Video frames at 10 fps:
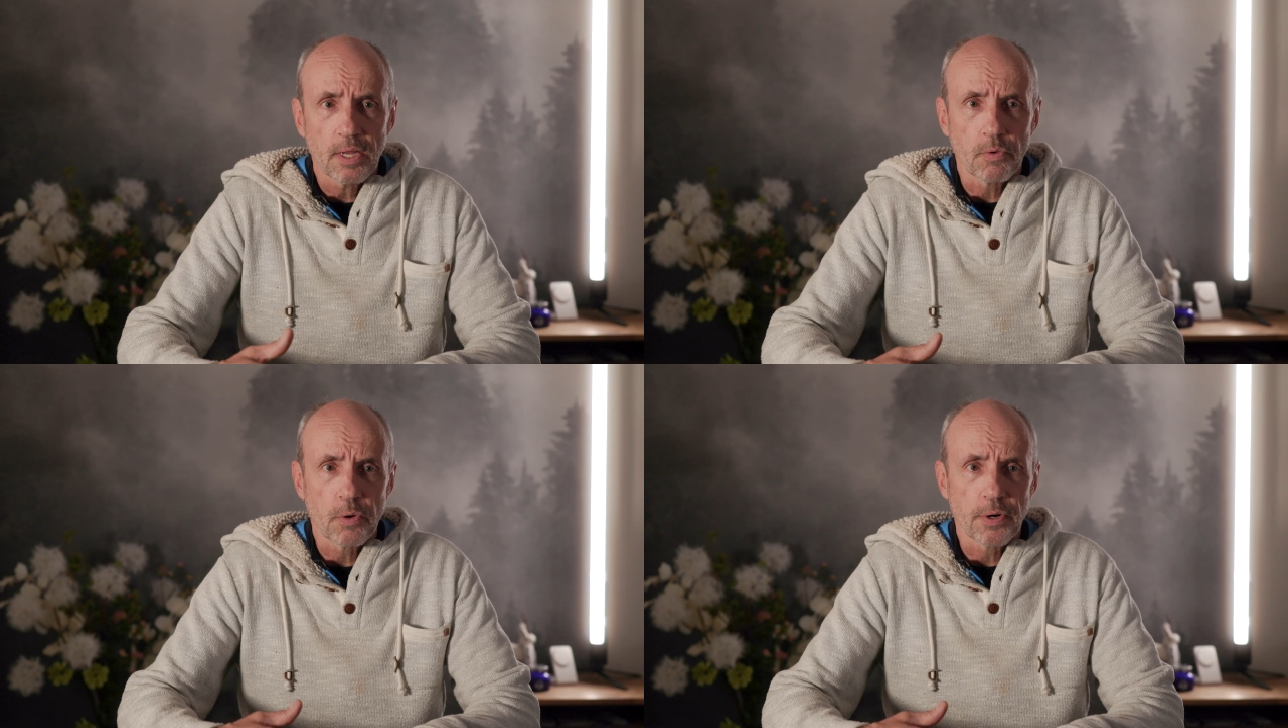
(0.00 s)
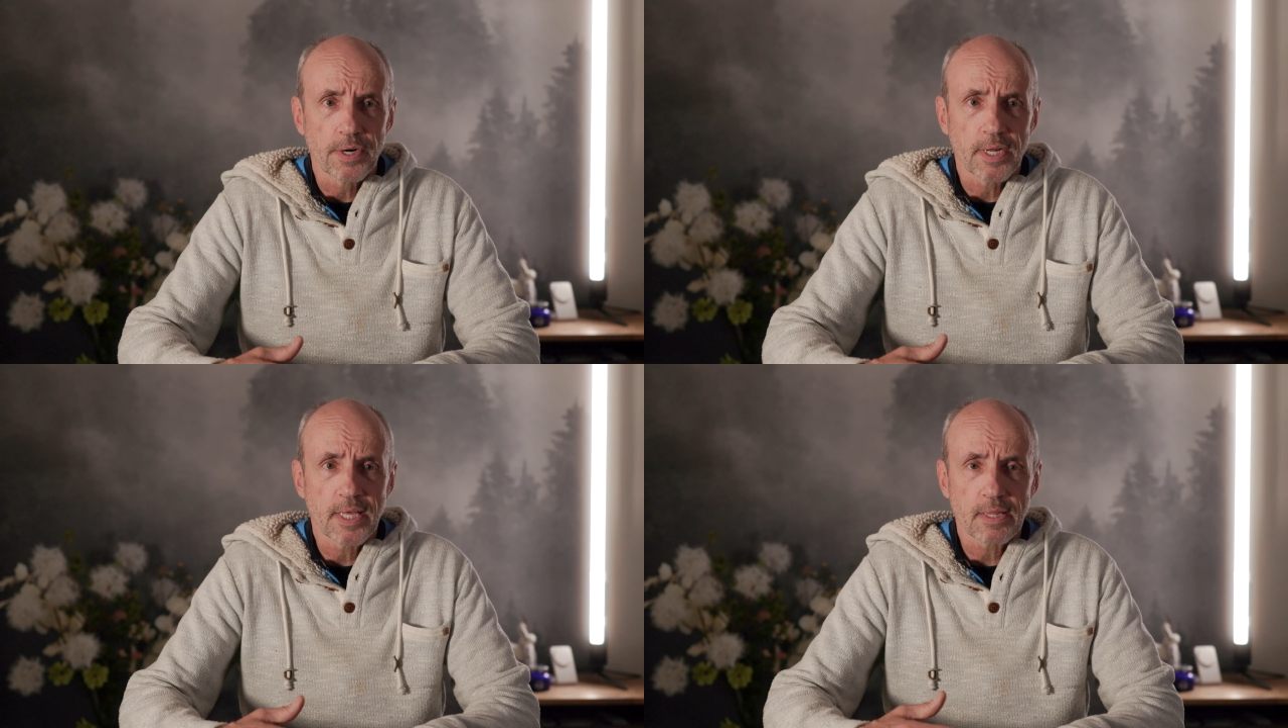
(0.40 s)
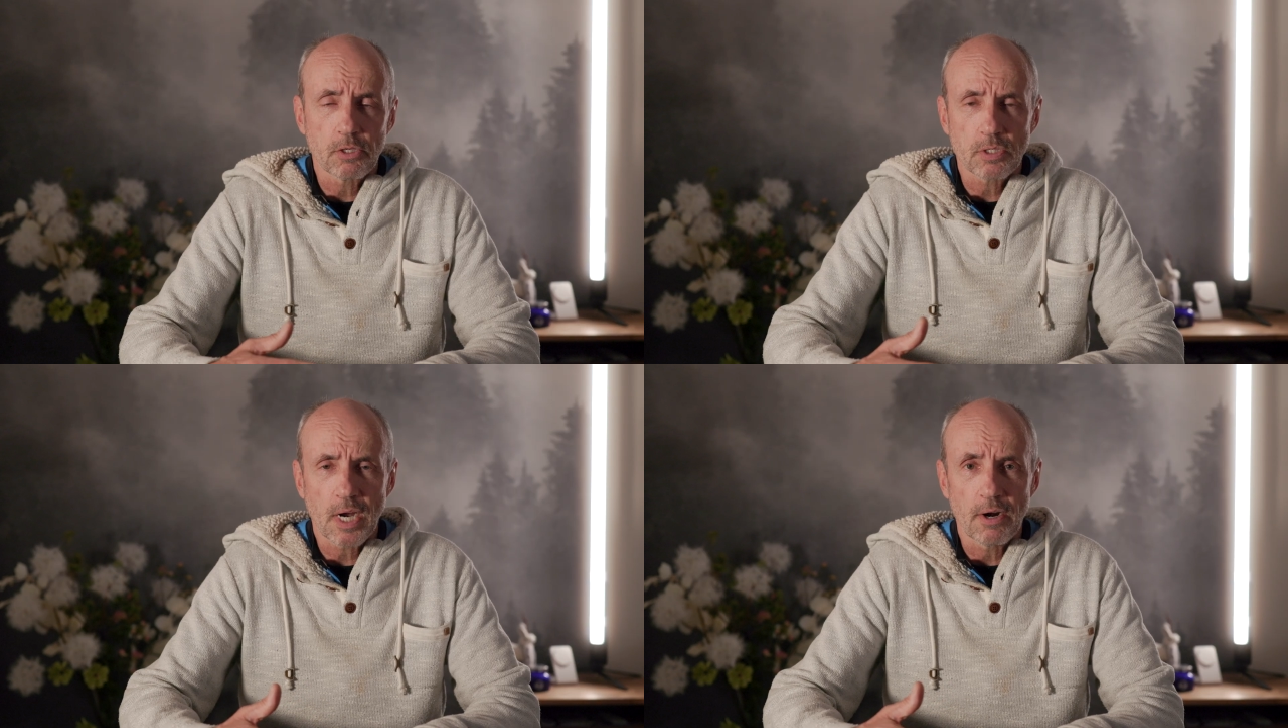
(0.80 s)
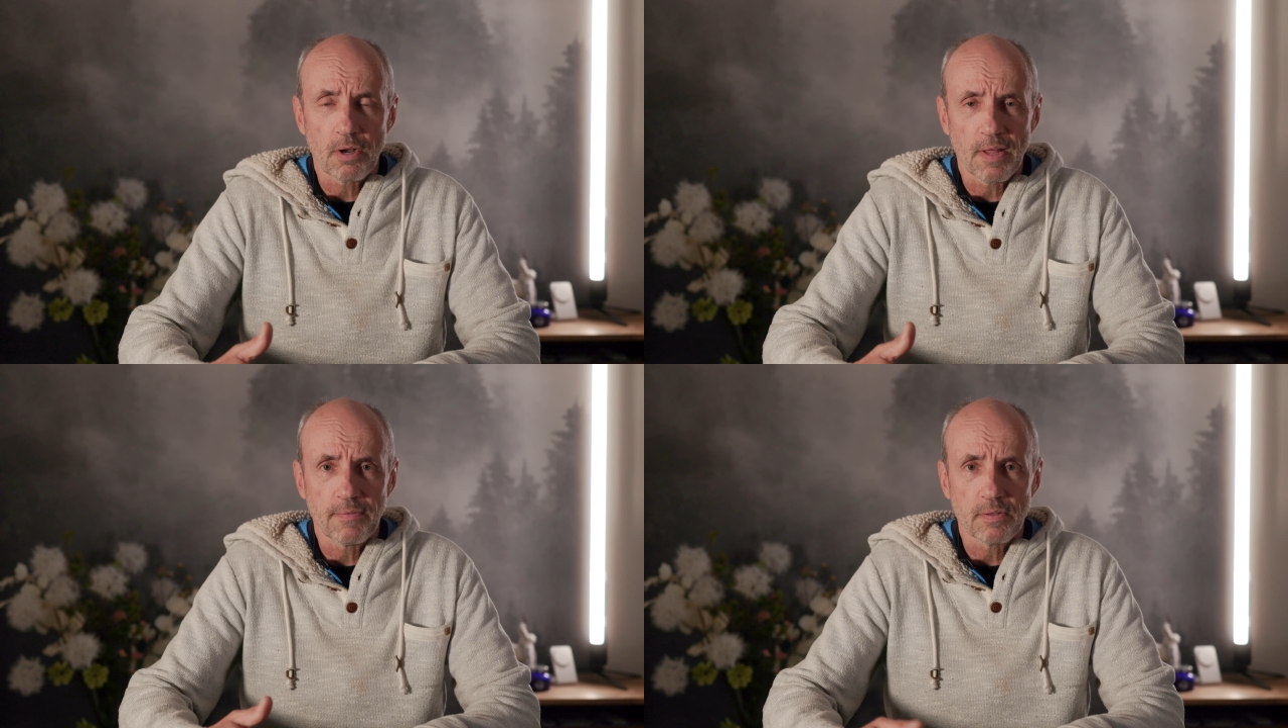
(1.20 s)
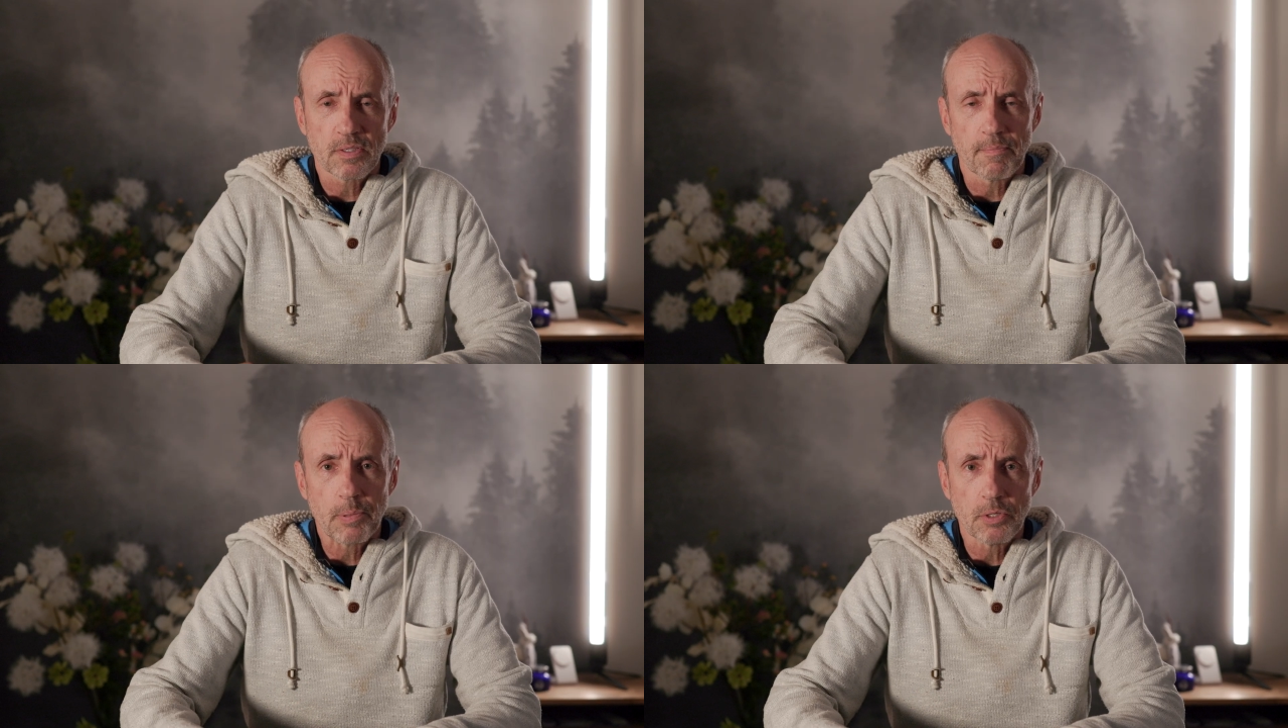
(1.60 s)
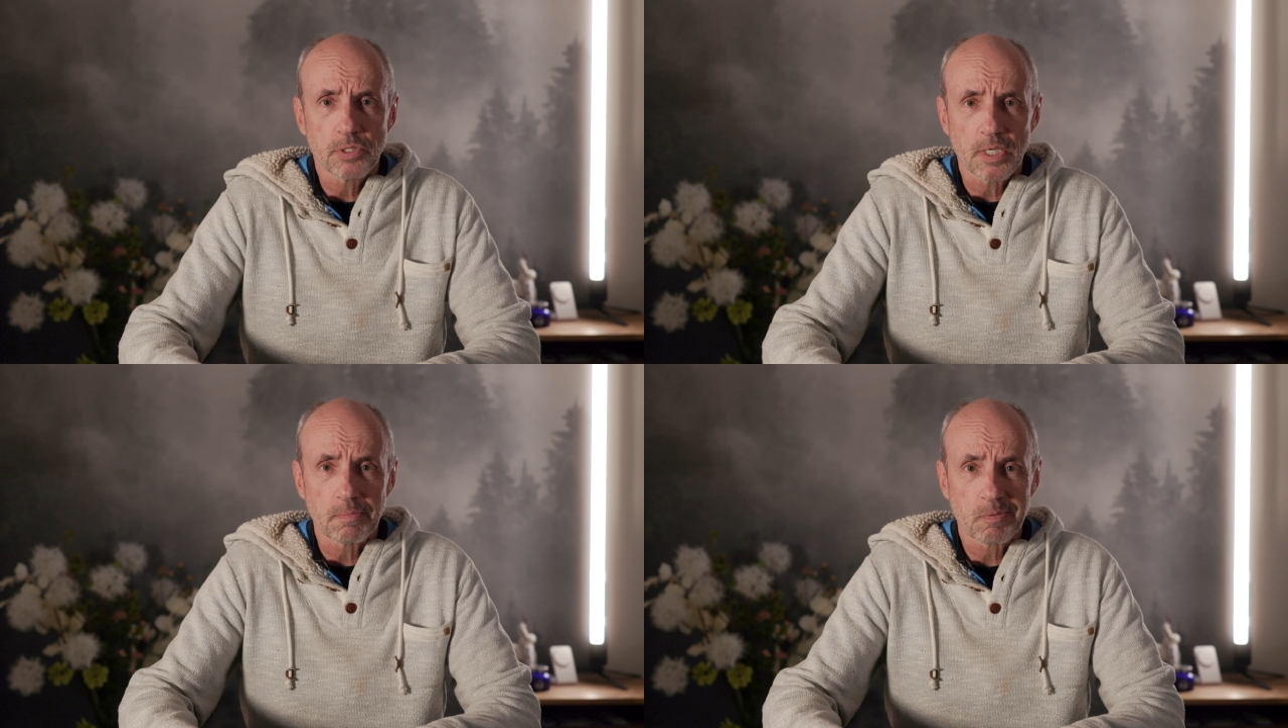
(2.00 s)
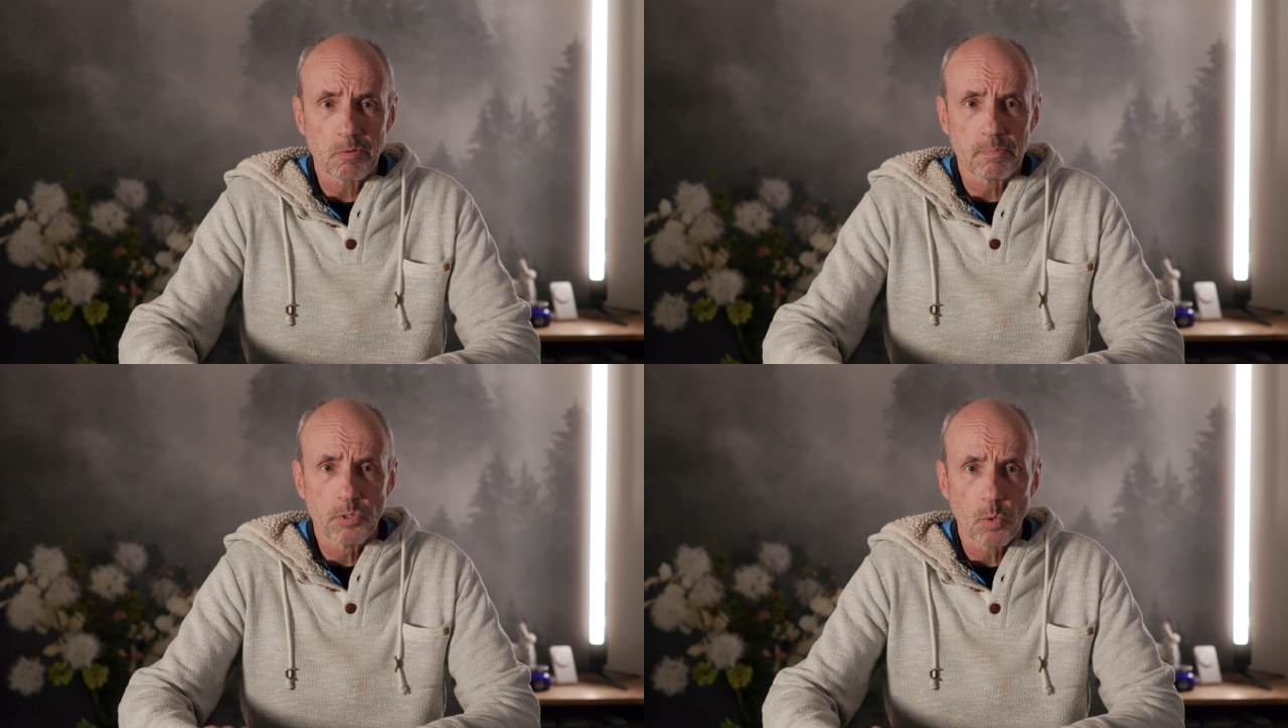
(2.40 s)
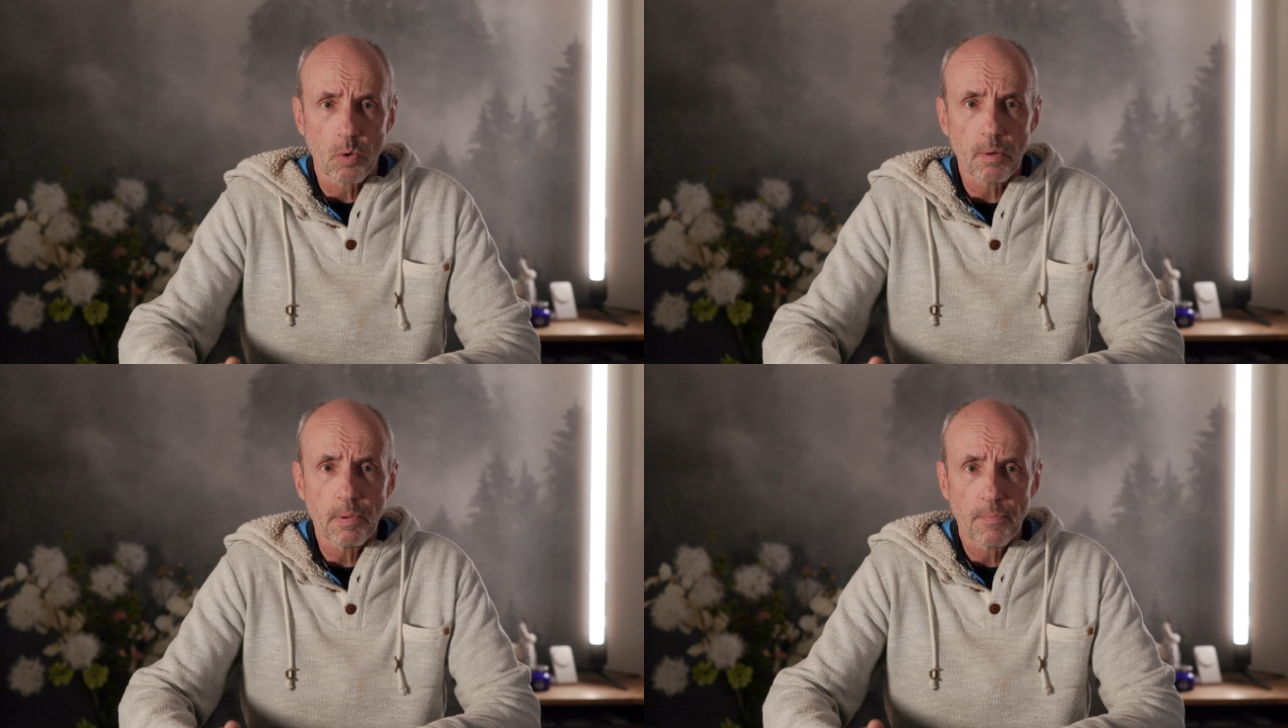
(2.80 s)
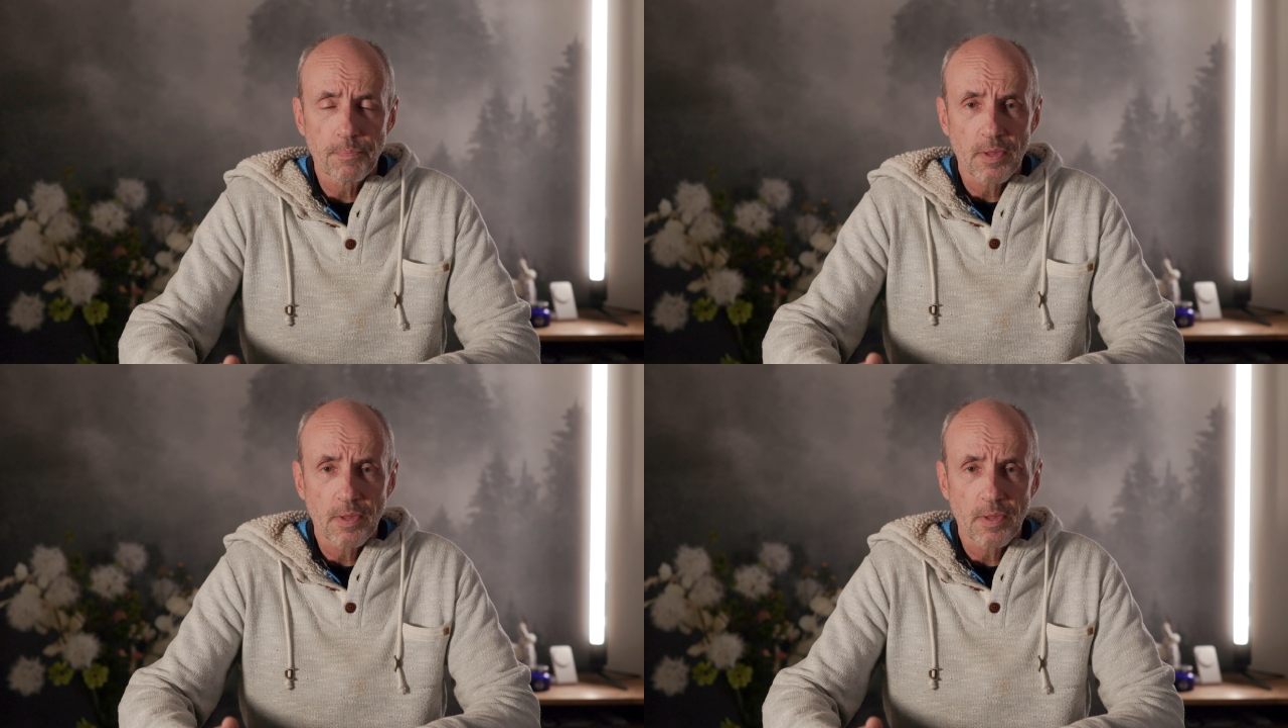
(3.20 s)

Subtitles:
in order to get those higher levels of protein to absorb.